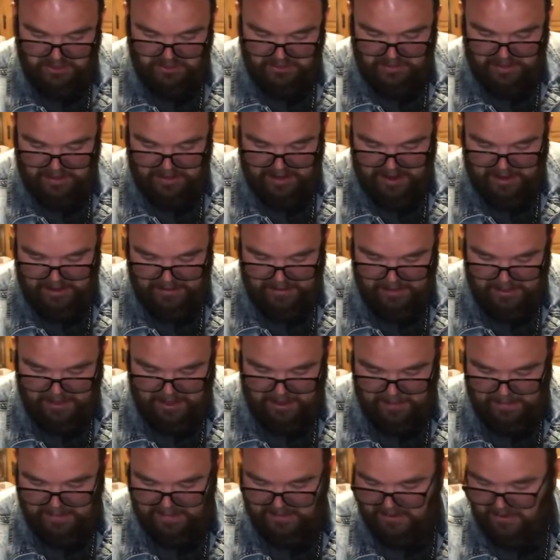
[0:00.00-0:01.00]
me there, I couldn't help
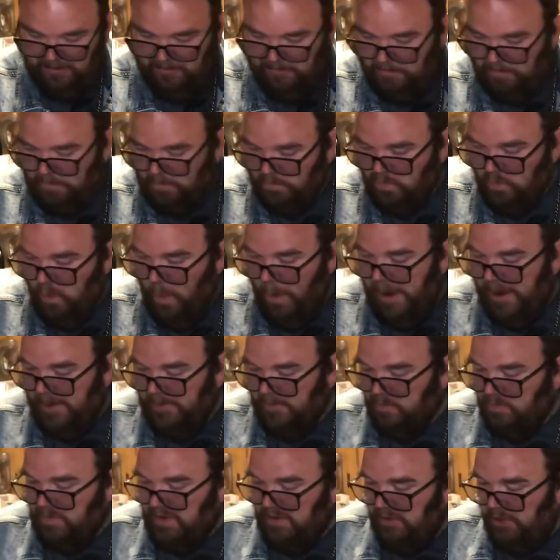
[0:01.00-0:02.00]
myself.
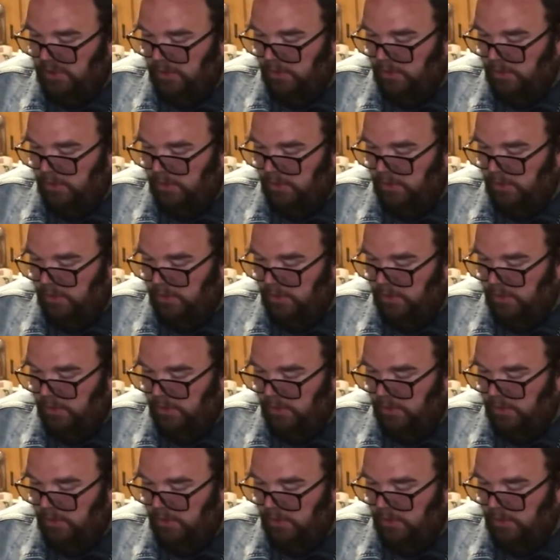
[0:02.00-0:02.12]
If you don't